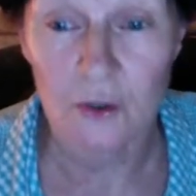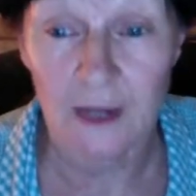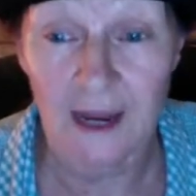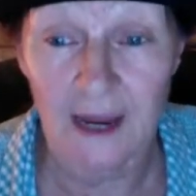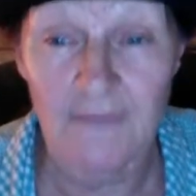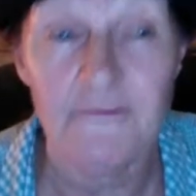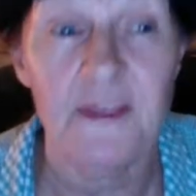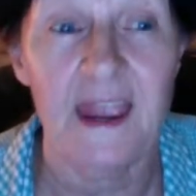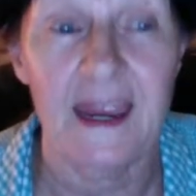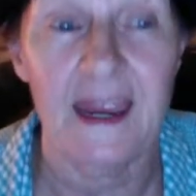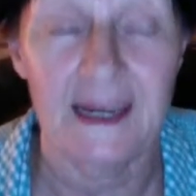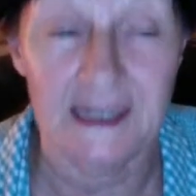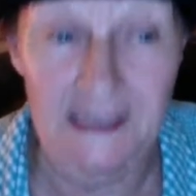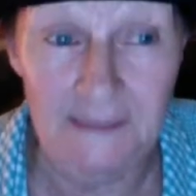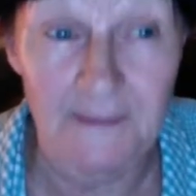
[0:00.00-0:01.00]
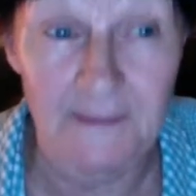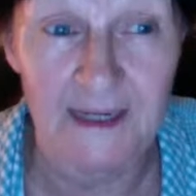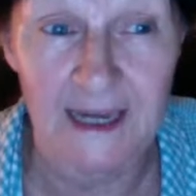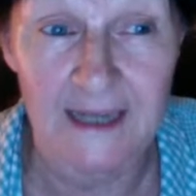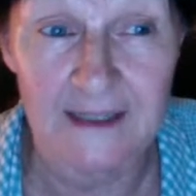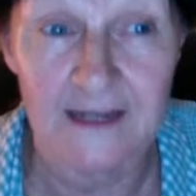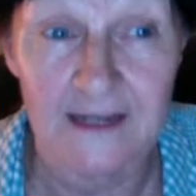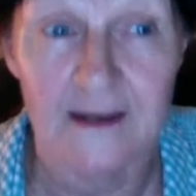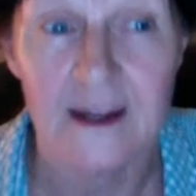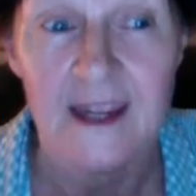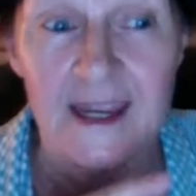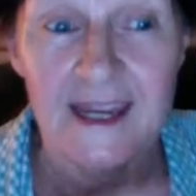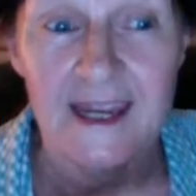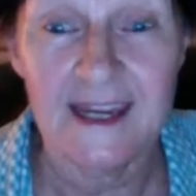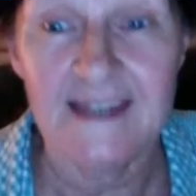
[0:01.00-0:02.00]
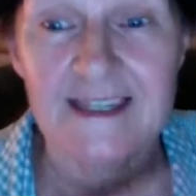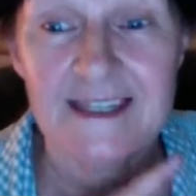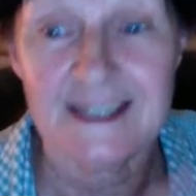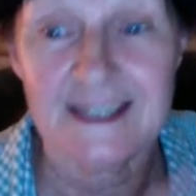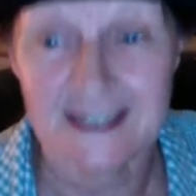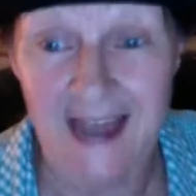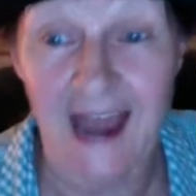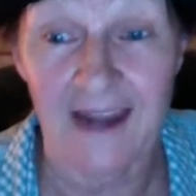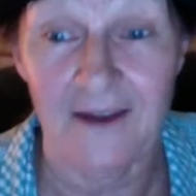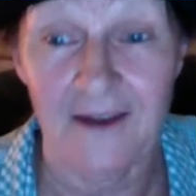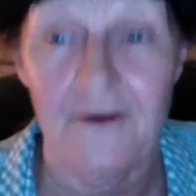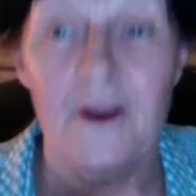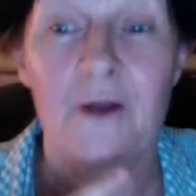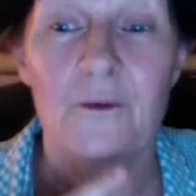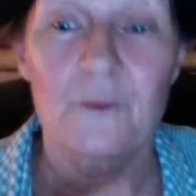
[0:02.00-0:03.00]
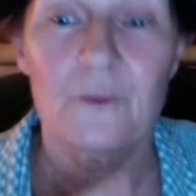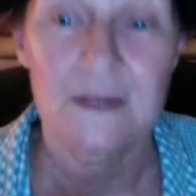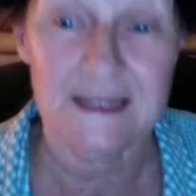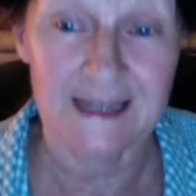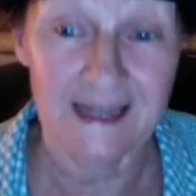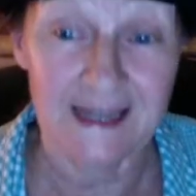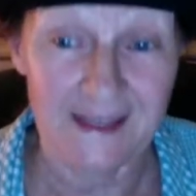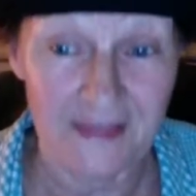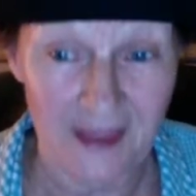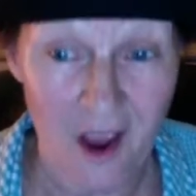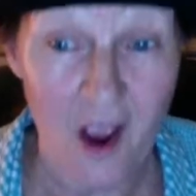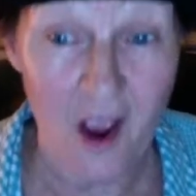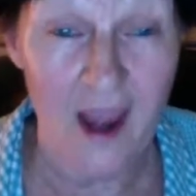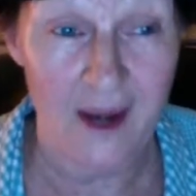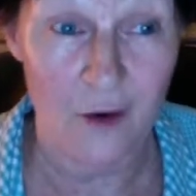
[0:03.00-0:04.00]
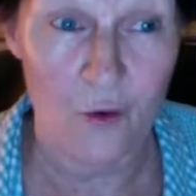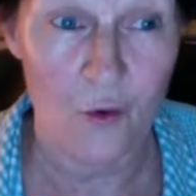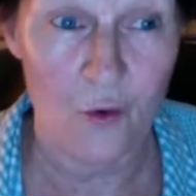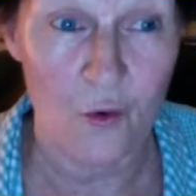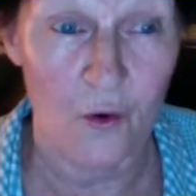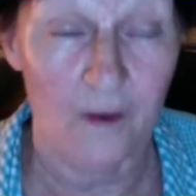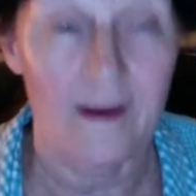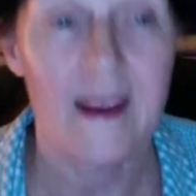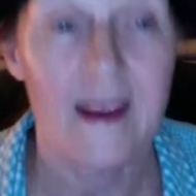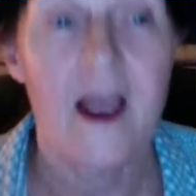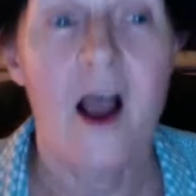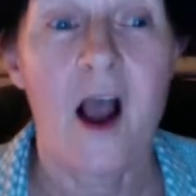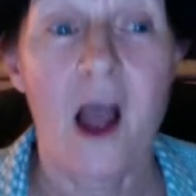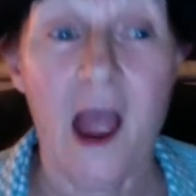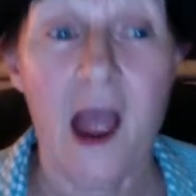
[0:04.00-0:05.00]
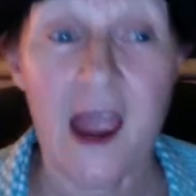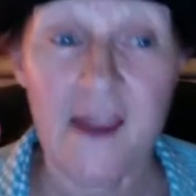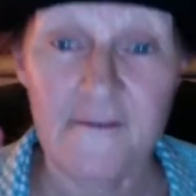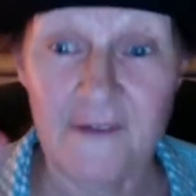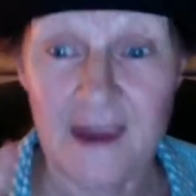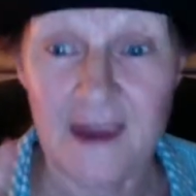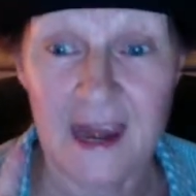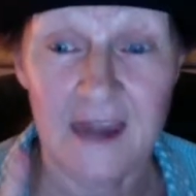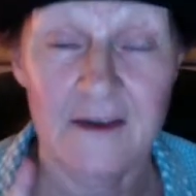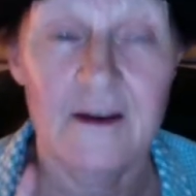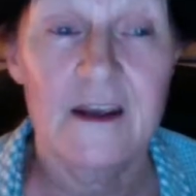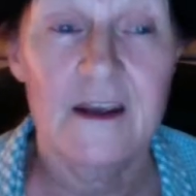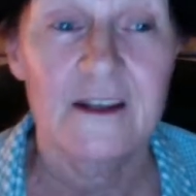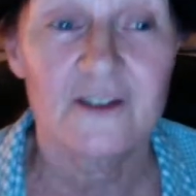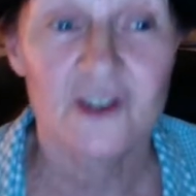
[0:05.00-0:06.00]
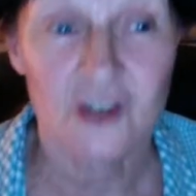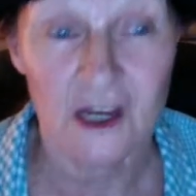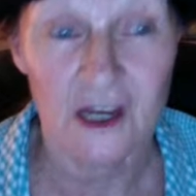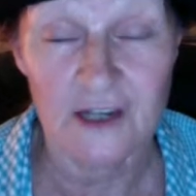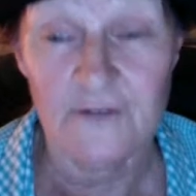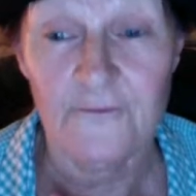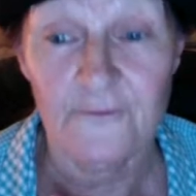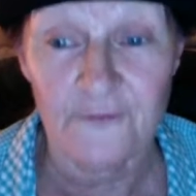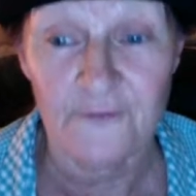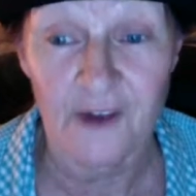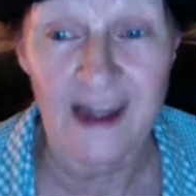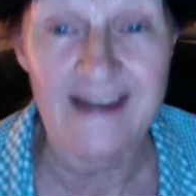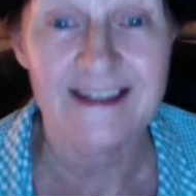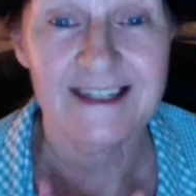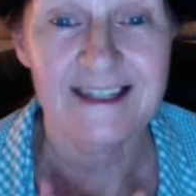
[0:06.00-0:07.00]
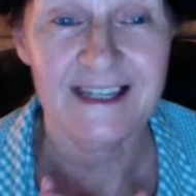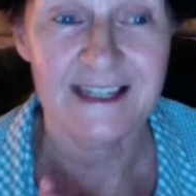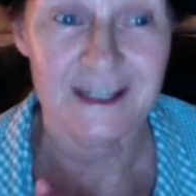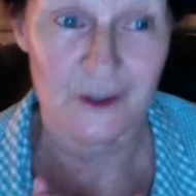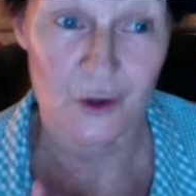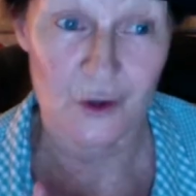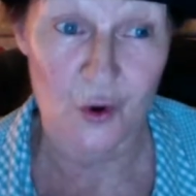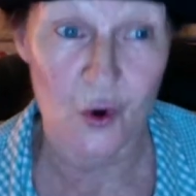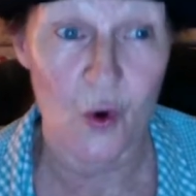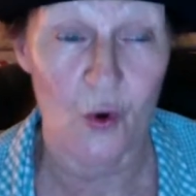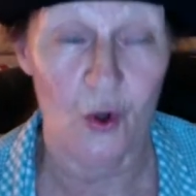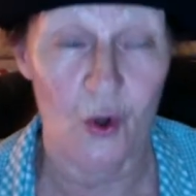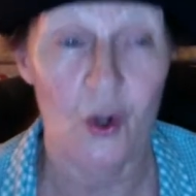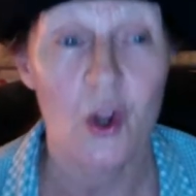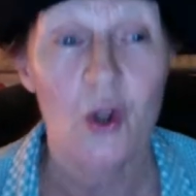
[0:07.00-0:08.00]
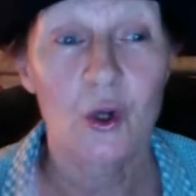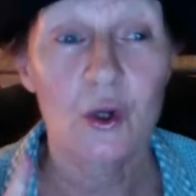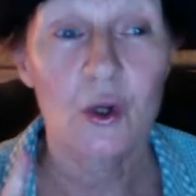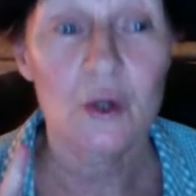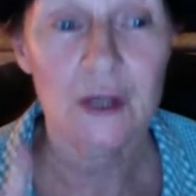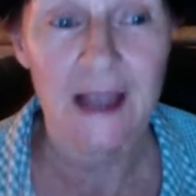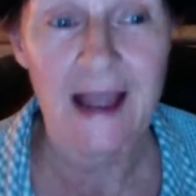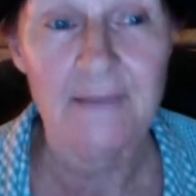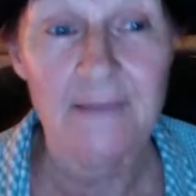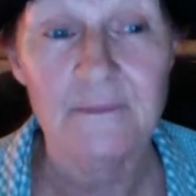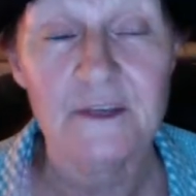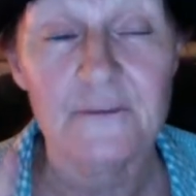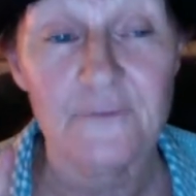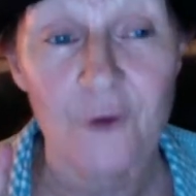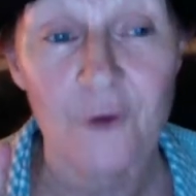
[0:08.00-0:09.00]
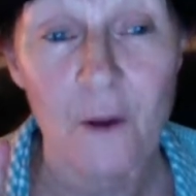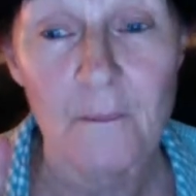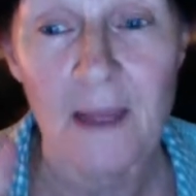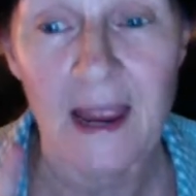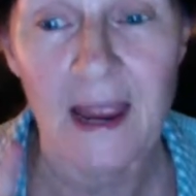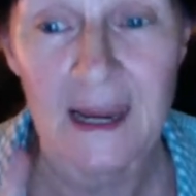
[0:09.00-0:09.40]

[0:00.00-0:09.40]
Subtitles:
have that eliminated. His son was in the High Court. I have had Judge Francis Cook, who comes from